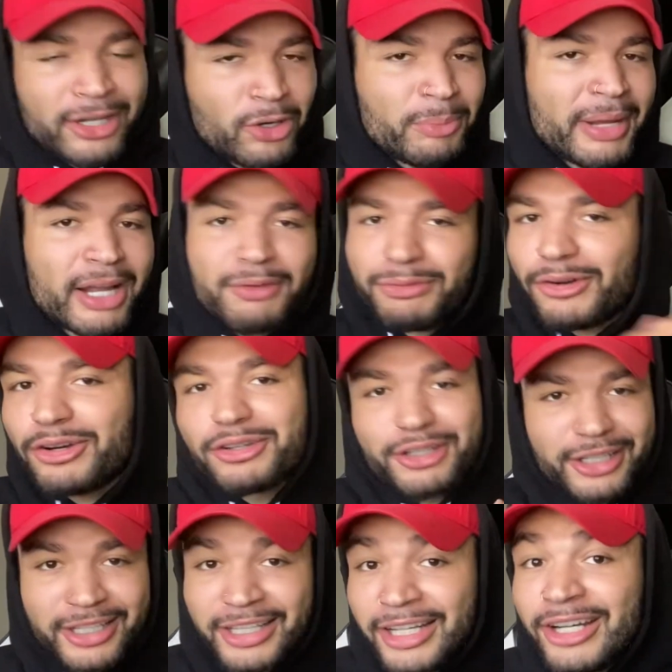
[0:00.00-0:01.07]
Go back
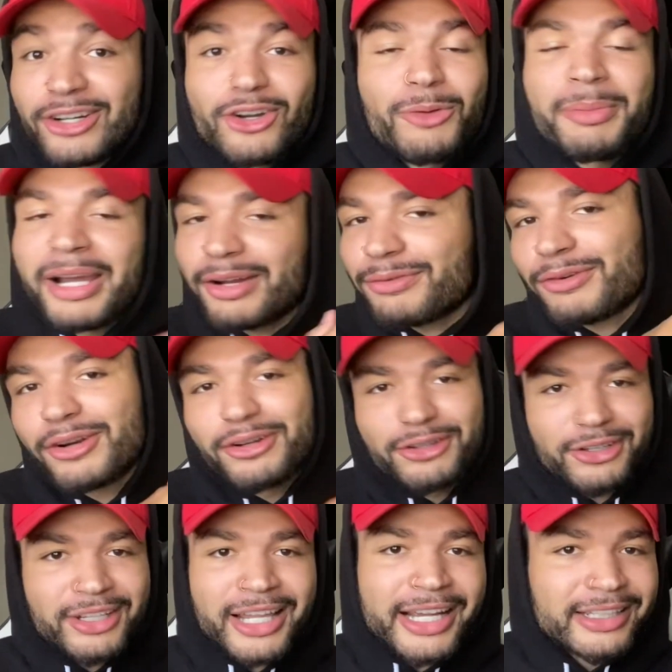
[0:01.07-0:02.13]
further, like
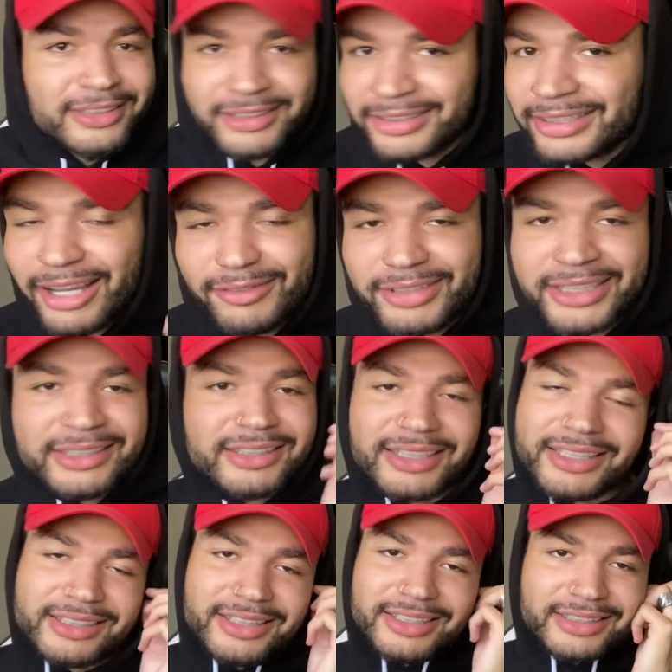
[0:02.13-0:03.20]
70s,
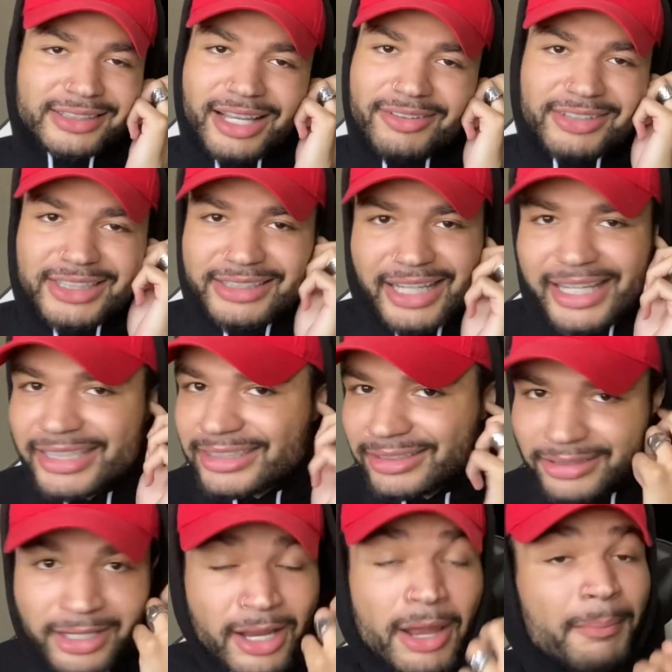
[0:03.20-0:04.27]
60s, 70s,
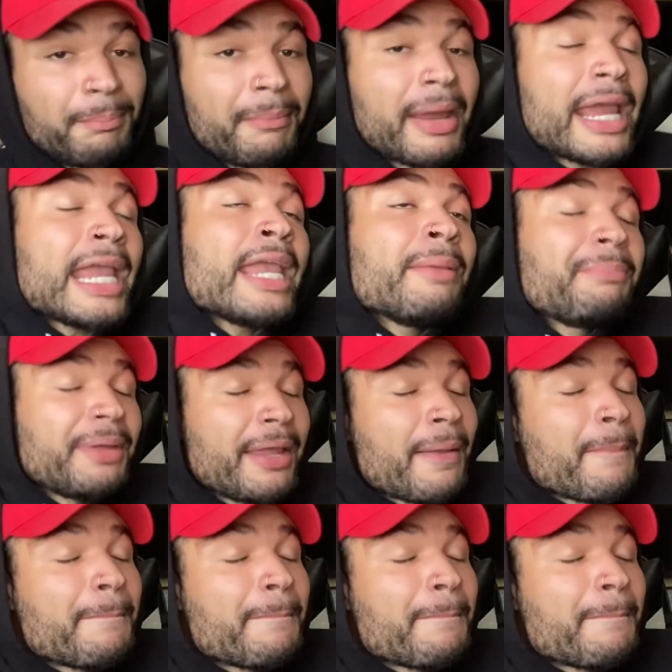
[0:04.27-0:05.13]
80s. Maybe